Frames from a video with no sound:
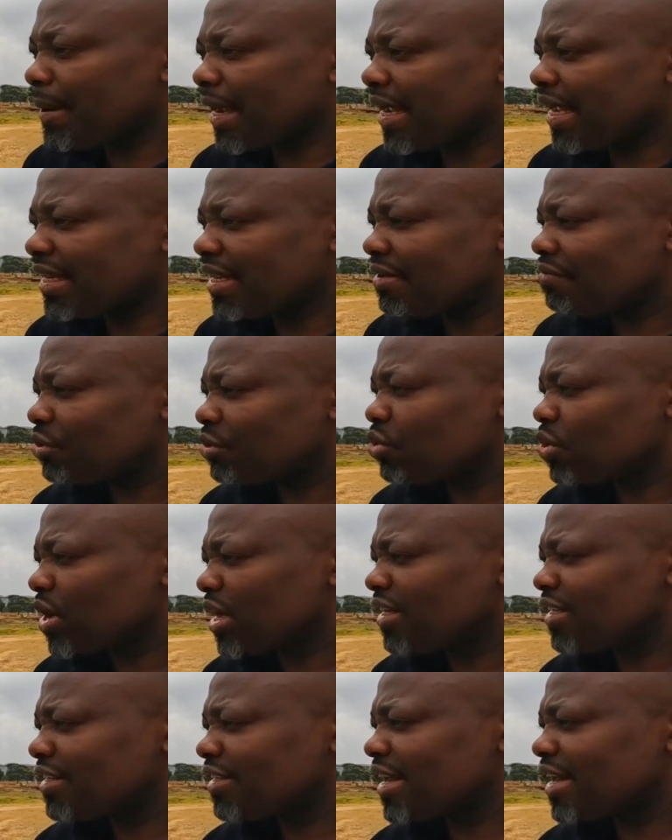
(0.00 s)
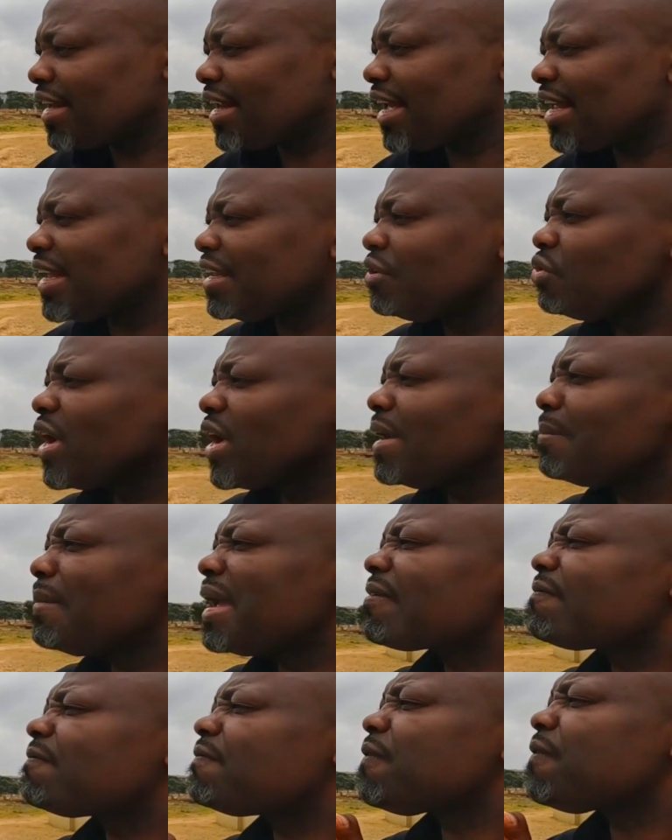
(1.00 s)
bag can give you 200 rand, and then you can
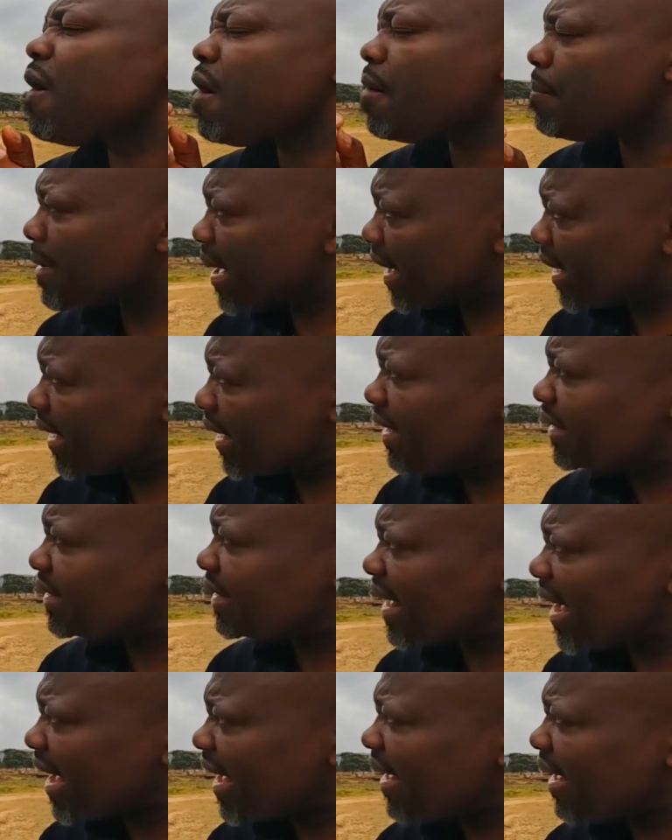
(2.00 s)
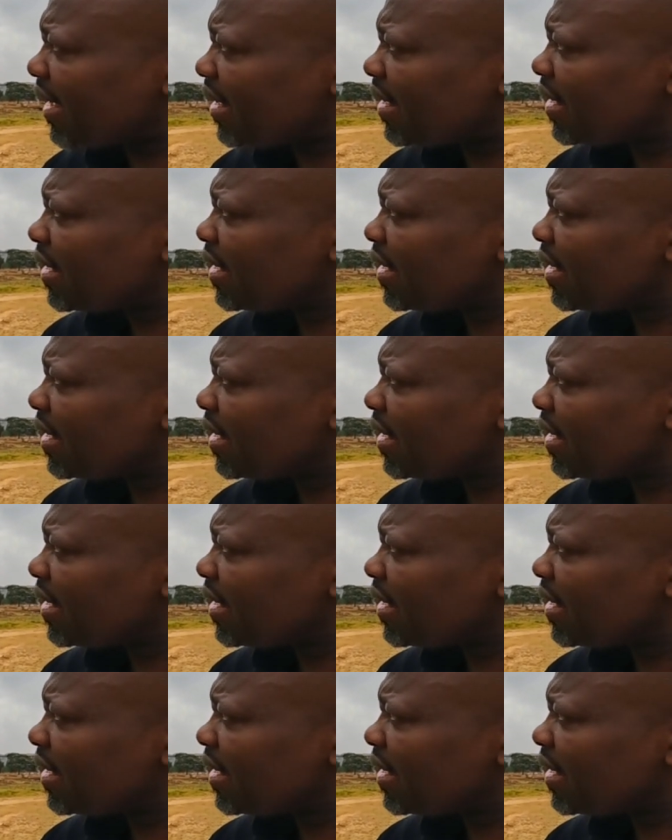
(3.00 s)
make 4 bags a day.